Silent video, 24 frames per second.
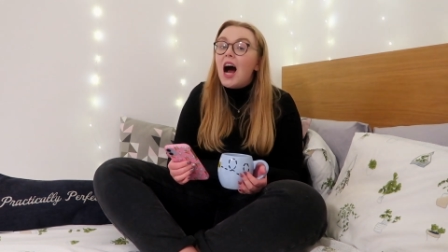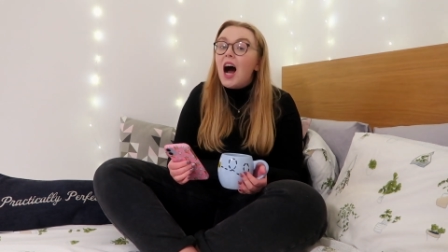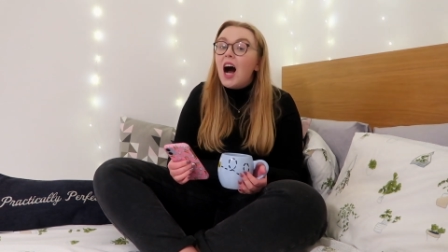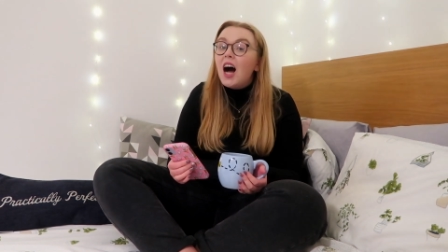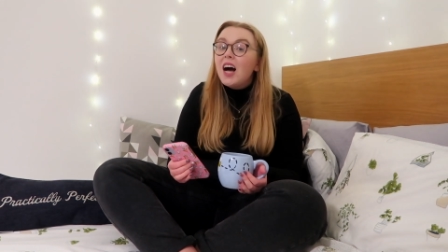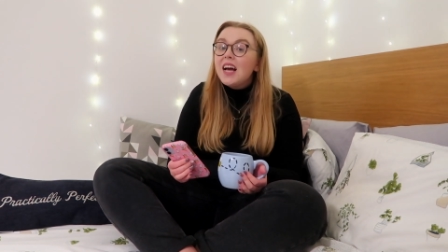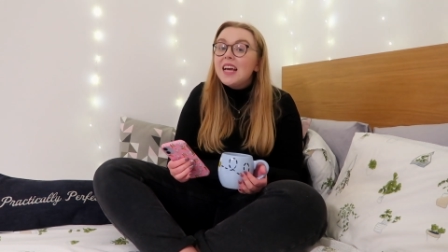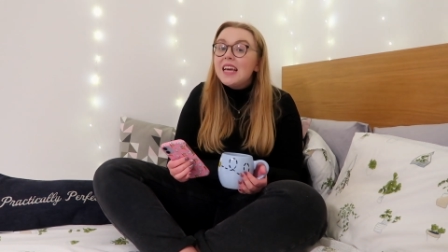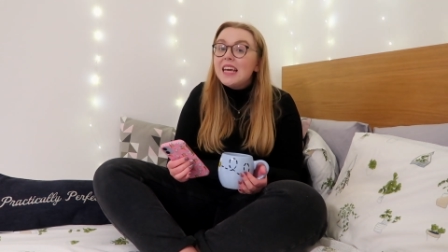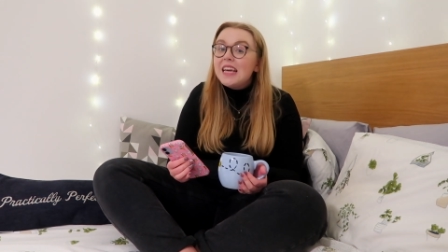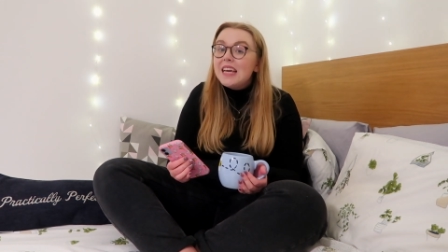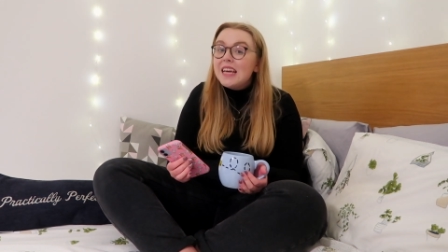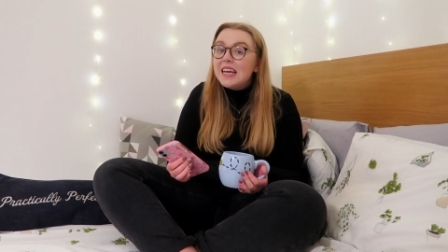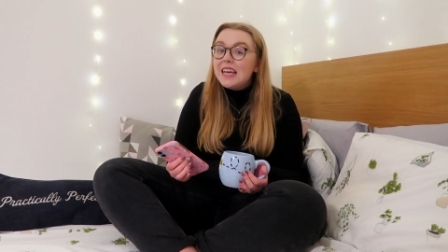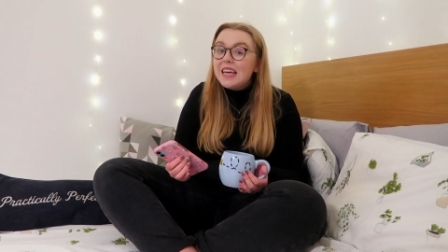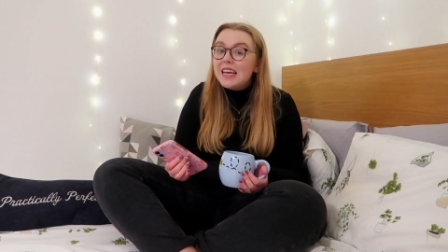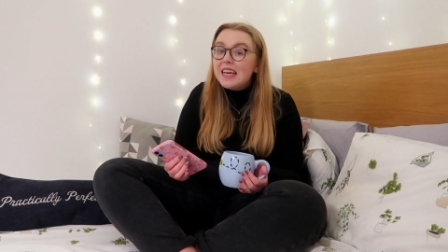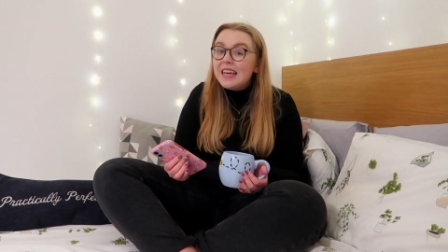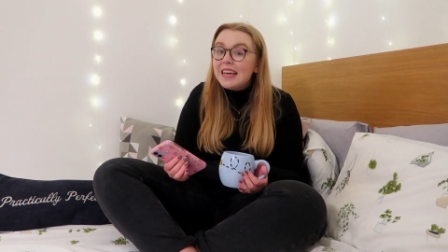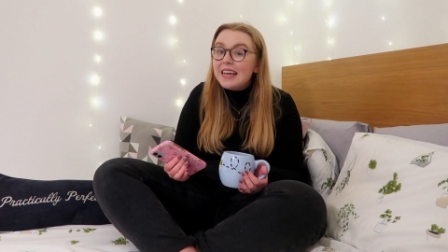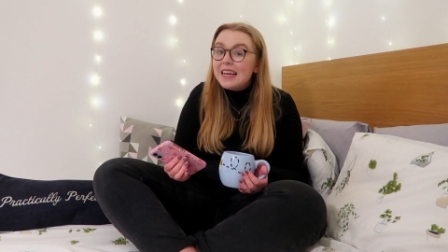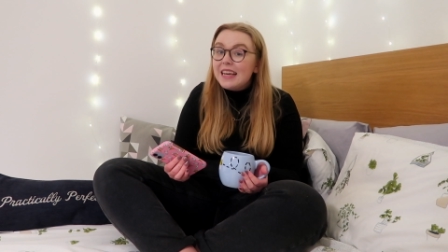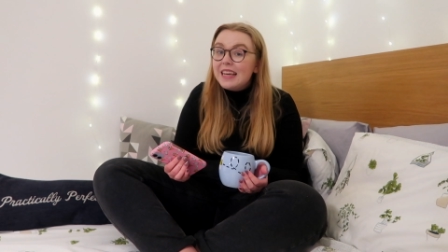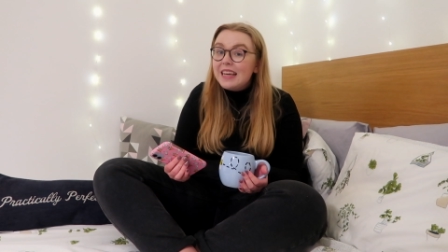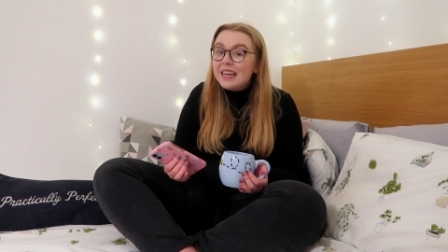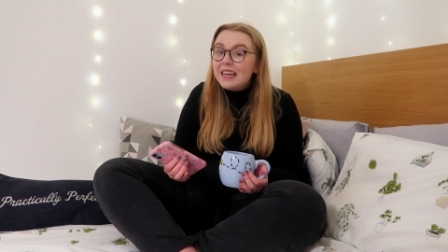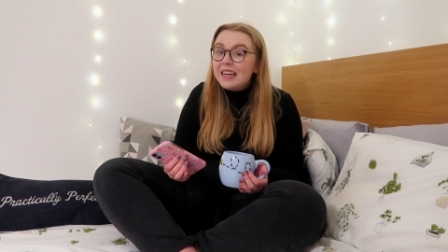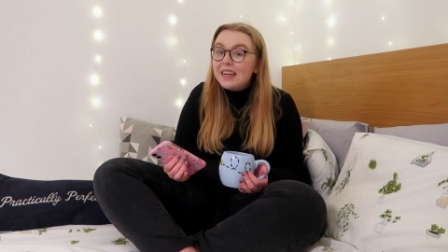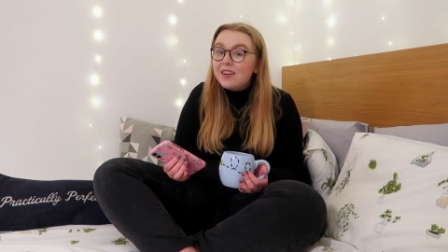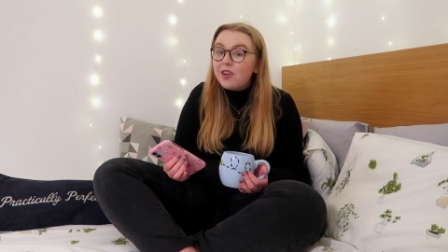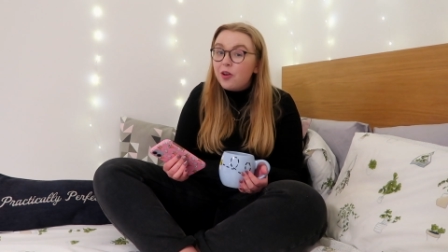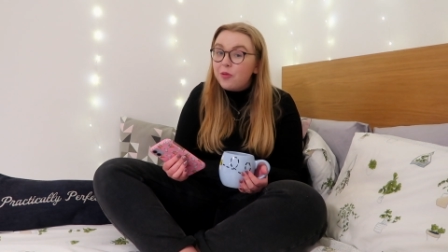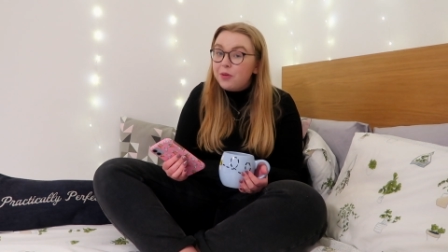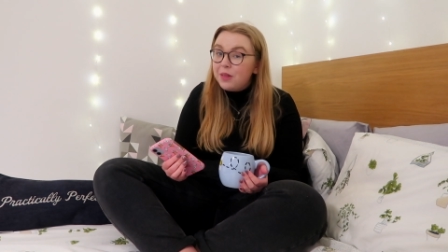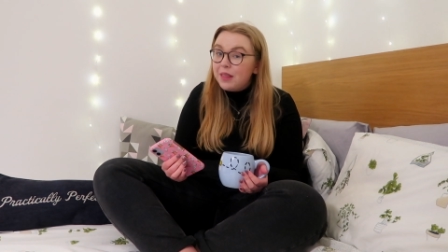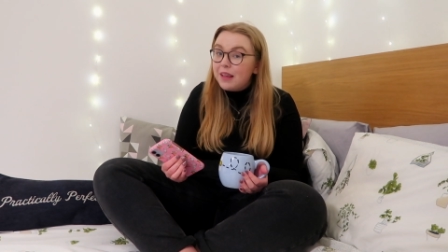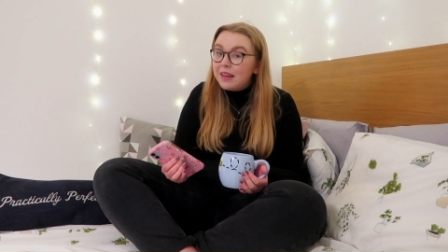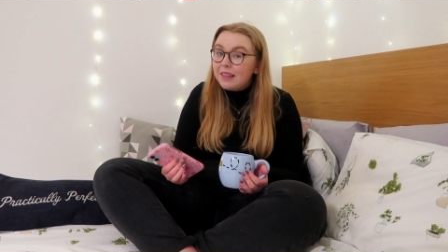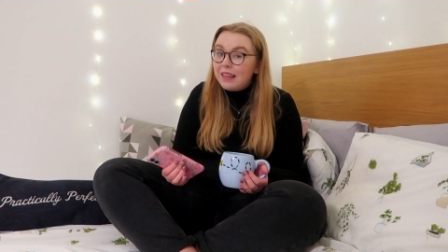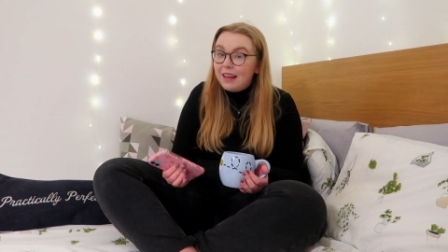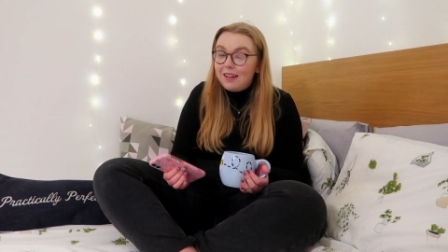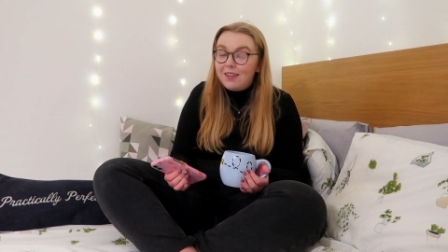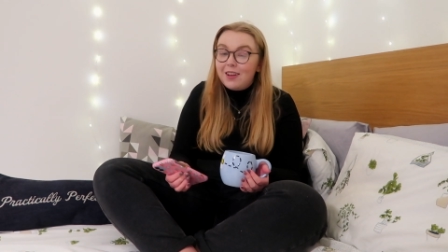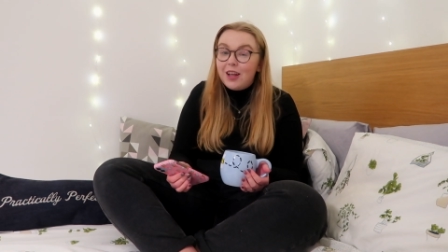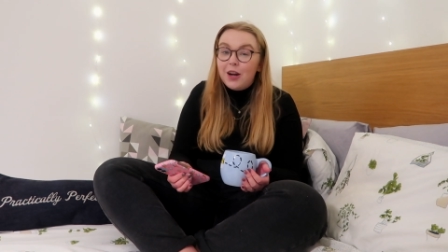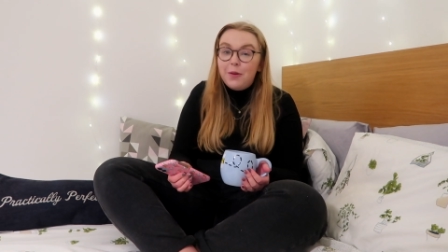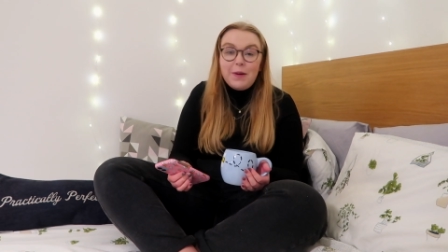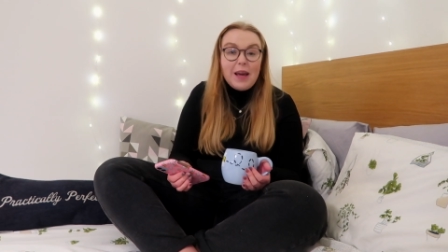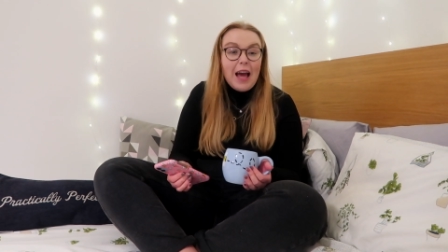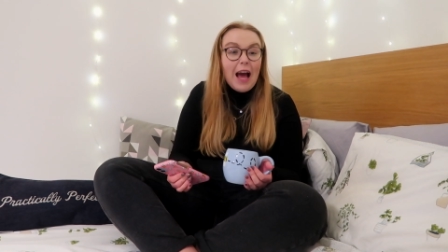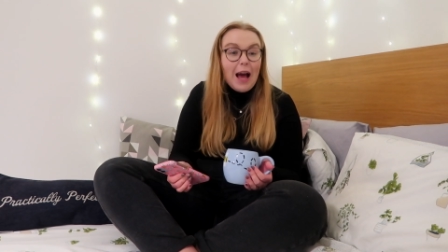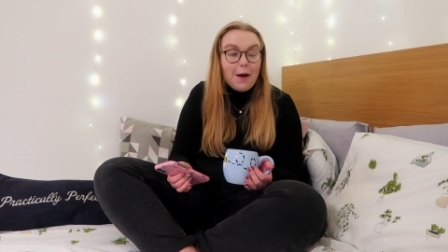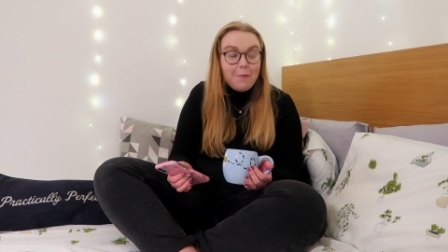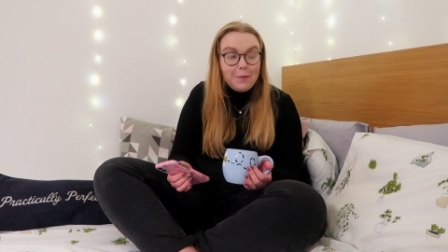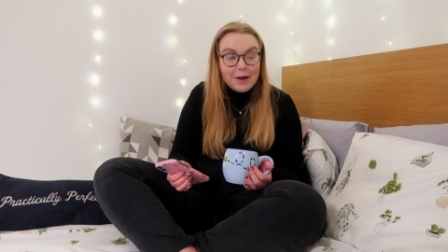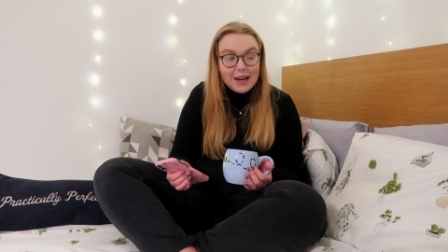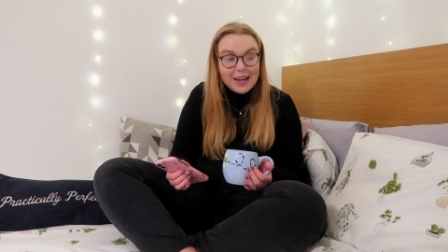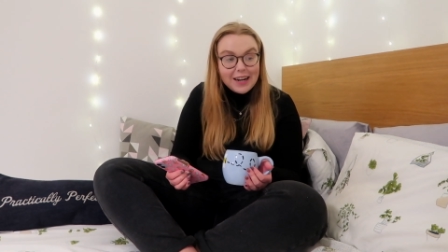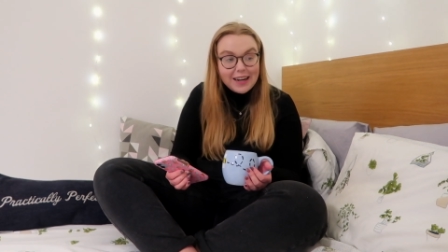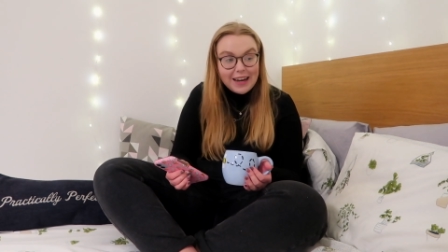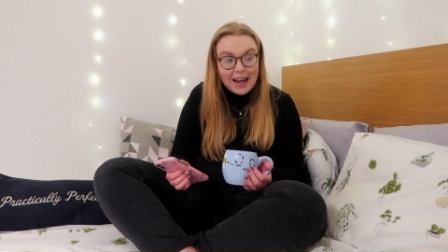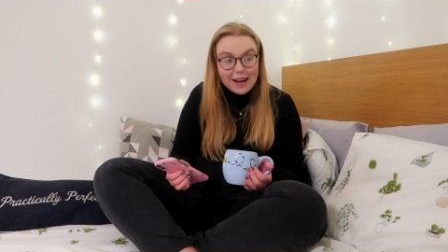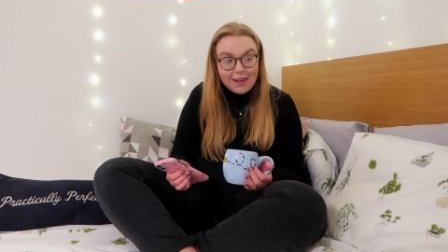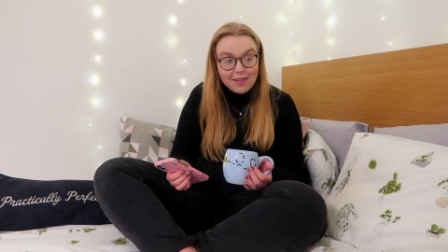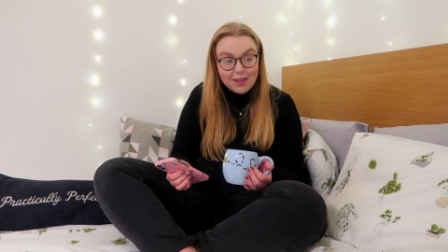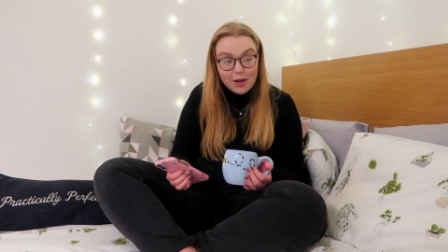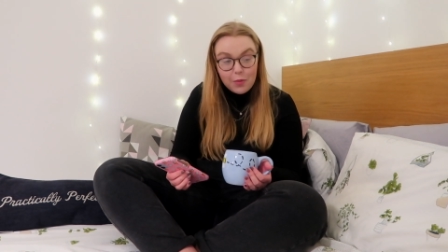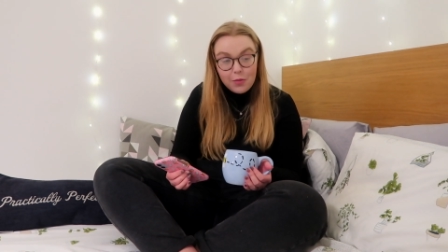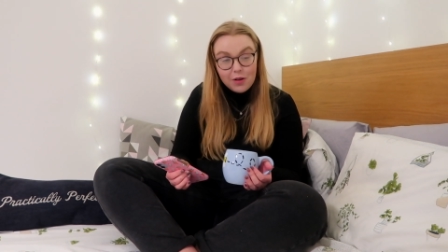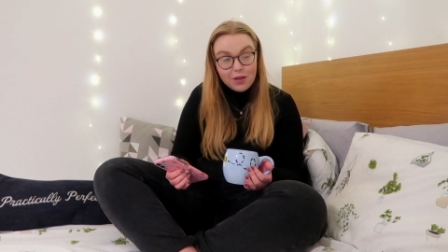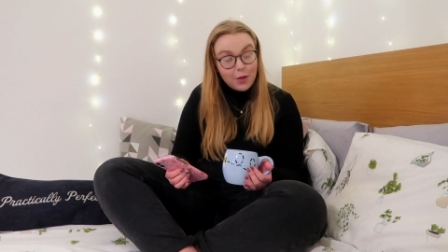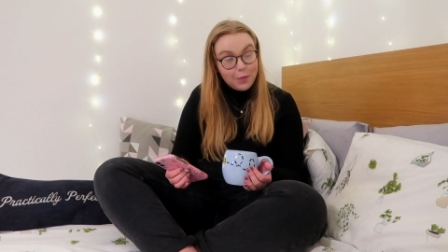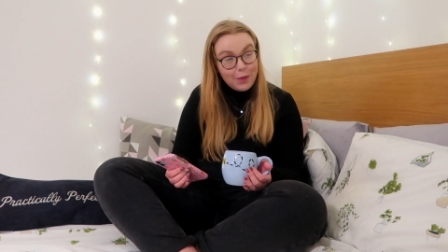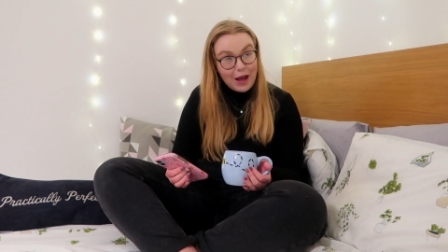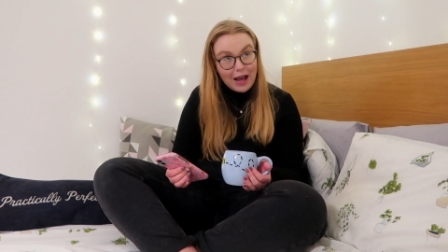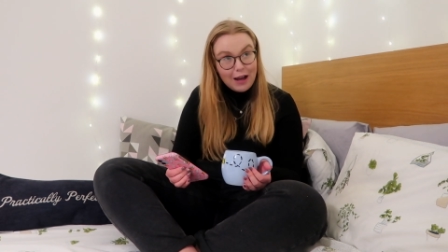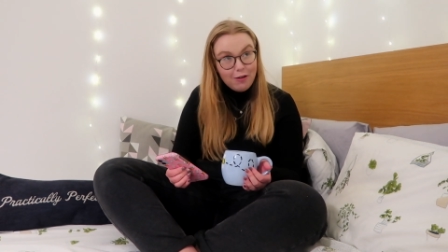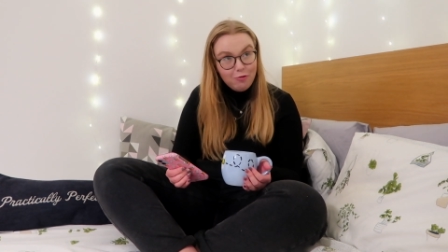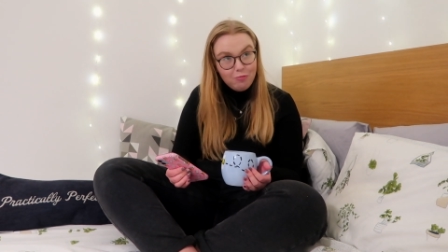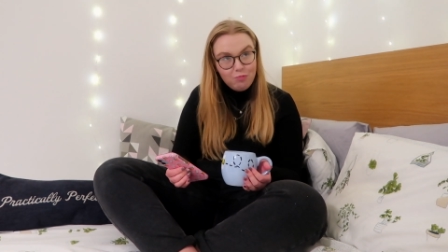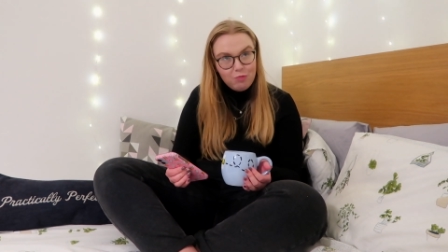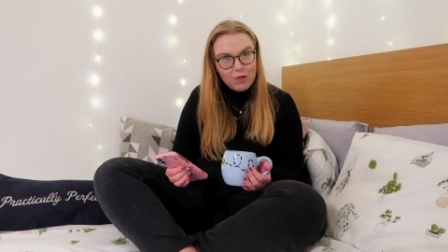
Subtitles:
I don't think that's going to be happening next summer somehow.